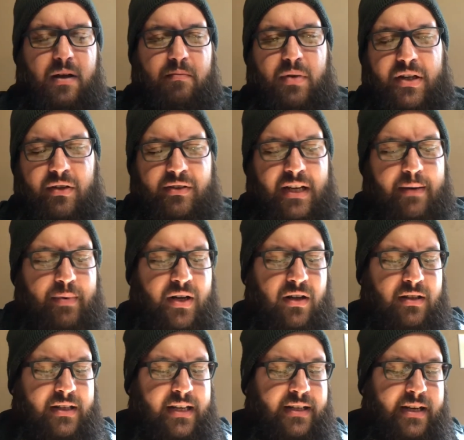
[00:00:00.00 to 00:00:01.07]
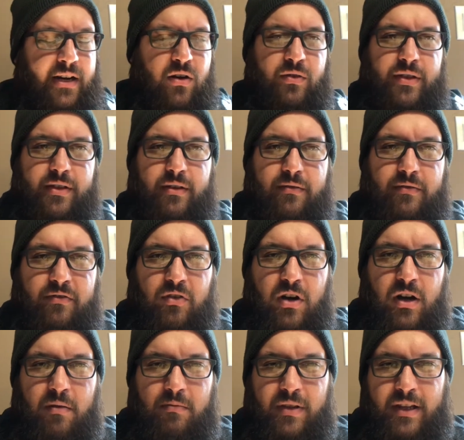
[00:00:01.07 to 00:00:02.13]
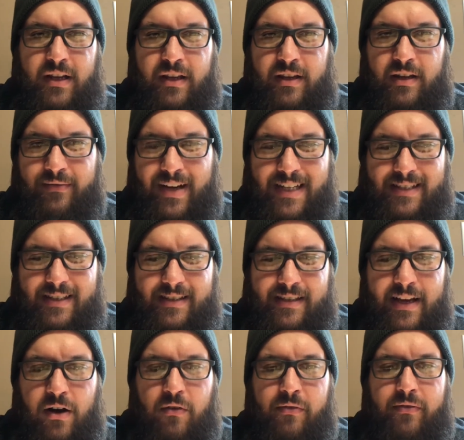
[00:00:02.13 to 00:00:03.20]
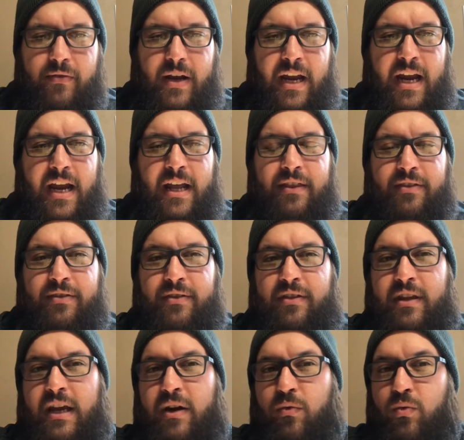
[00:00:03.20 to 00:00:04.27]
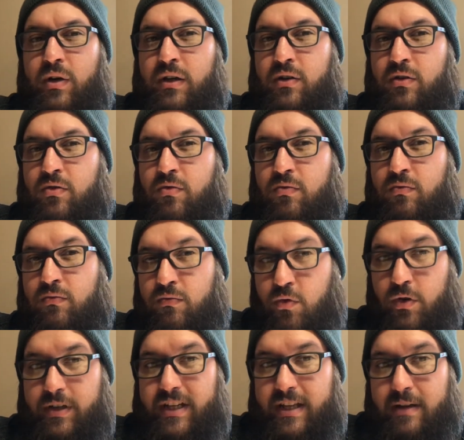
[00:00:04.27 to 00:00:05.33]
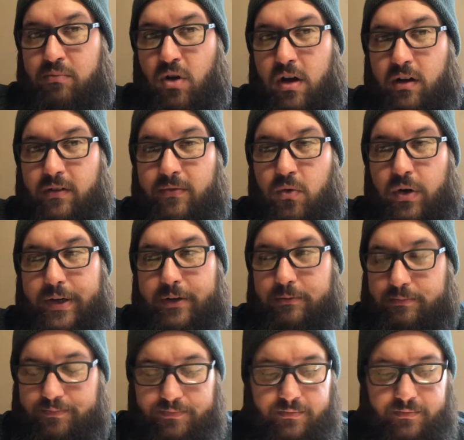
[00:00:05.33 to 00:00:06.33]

but you'll type in all the details from uh, the device itself and they will warranty that product for you.